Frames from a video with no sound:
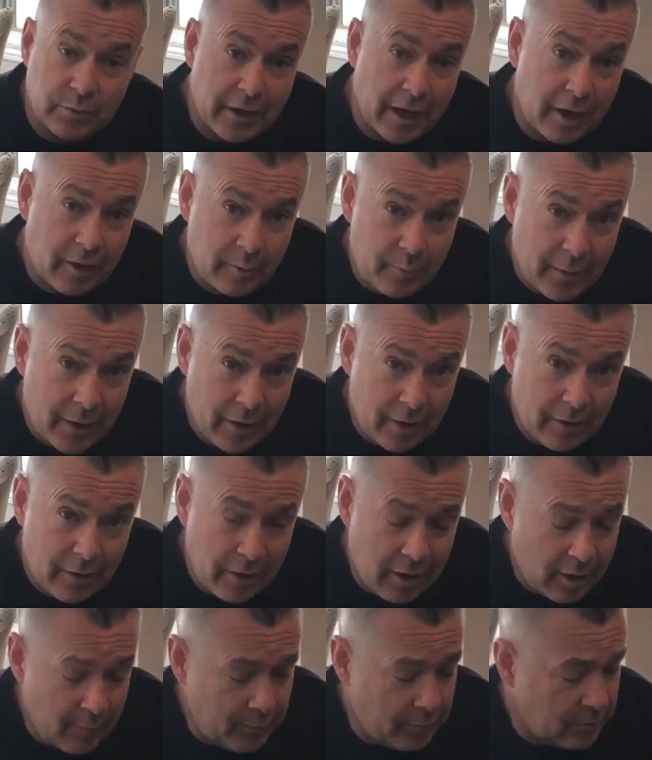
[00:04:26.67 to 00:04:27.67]
we got her paired
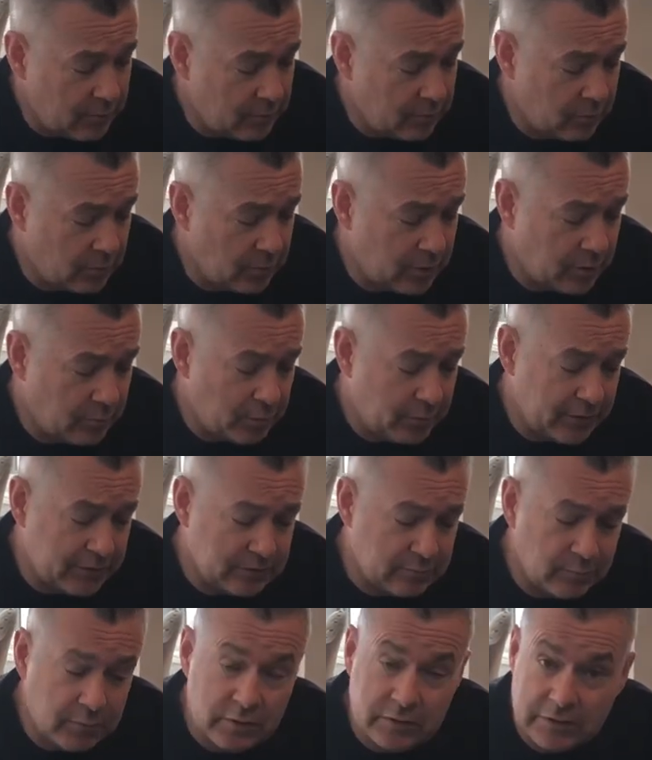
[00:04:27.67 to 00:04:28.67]
up. We're gonna play
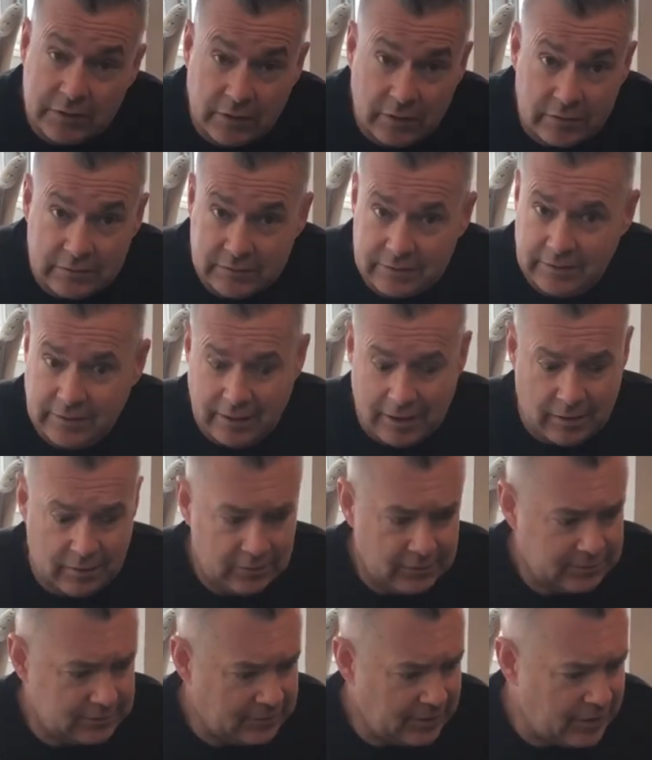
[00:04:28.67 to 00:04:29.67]
some music here and see how
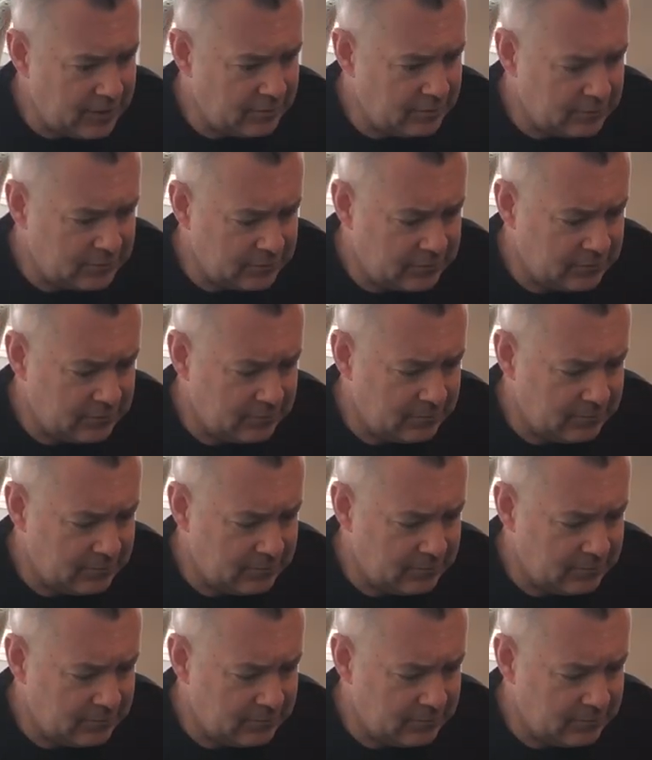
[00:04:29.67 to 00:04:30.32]
this sounds.